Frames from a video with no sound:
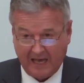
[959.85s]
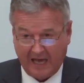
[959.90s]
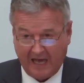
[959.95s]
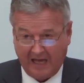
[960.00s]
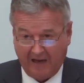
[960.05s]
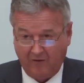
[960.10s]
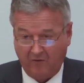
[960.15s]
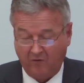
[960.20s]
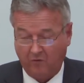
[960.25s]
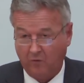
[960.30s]

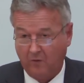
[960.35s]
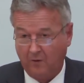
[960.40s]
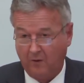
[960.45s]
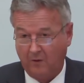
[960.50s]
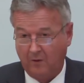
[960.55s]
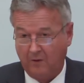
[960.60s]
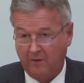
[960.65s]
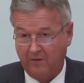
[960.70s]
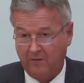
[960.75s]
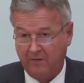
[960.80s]
and
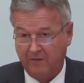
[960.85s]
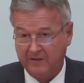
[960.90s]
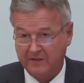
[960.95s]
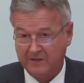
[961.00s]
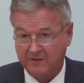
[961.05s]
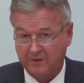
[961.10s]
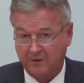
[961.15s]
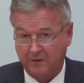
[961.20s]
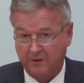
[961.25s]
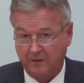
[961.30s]

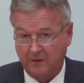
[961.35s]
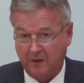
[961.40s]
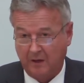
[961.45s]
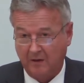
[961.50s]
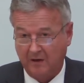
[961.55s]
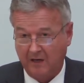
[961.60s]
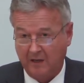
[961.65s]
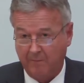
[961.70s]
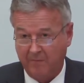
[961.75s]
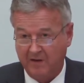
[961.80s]
this could
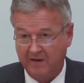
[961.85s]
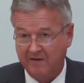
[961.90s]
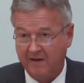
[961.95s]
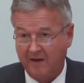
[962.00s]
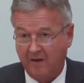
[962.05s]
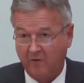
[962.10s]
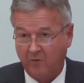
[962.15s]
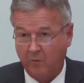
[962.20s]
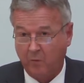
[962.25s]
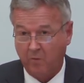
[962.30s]
only be
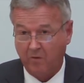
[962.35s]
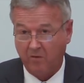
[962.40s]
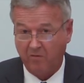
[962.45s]
dealt